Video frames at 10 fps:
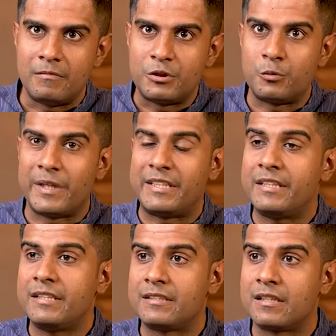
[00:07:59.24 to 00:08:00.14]

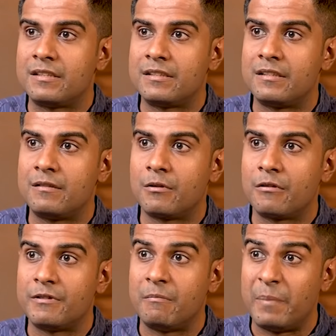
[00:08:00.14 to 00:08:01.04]
sweating is considered one
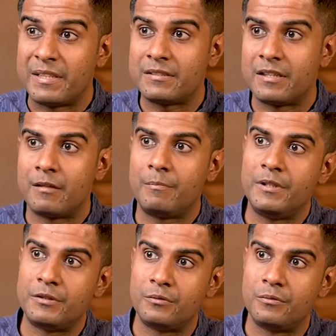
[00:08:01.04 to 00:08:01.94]
of the best
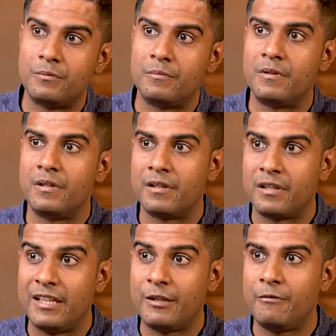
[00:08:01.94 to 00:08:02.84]
therapies to
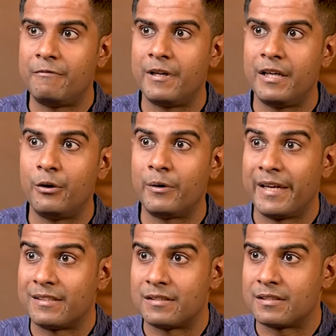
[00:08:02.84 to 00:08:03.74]
liquefy your
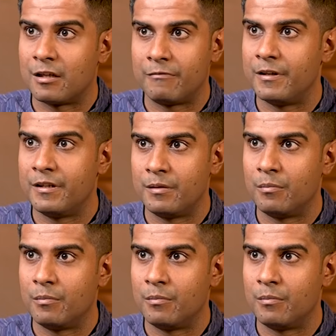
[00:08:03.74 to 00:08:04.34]
excess kapha in the